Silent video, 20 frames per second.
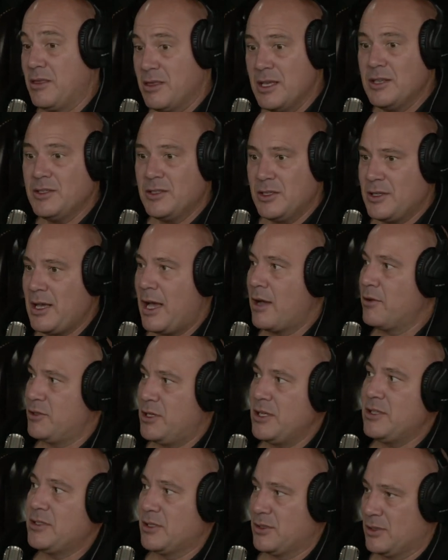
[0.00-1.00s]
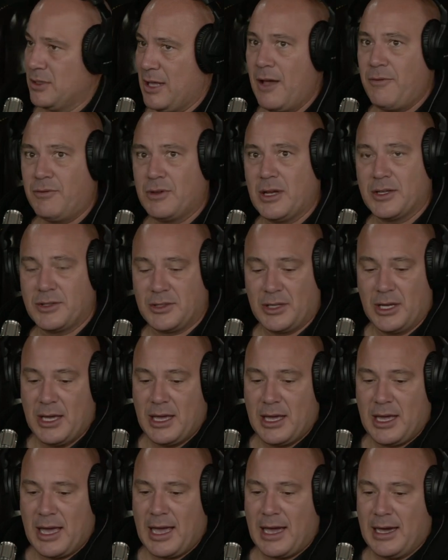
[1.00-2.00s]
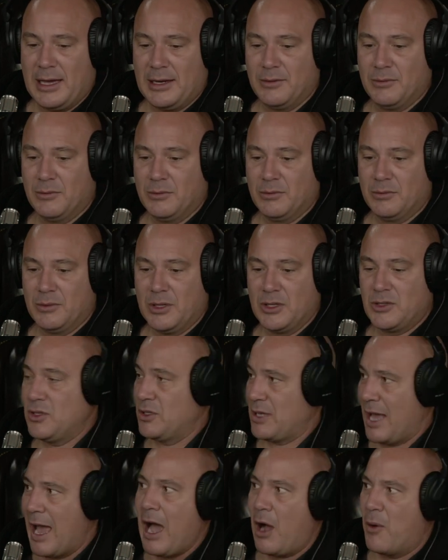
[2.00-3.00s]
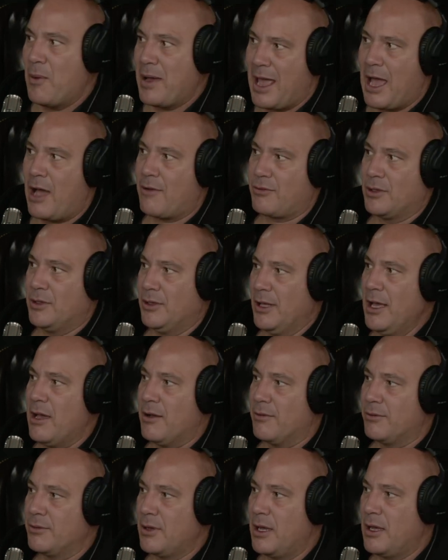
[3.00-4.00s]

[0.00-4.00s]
This is how Jesus left us, and this is how we have to live.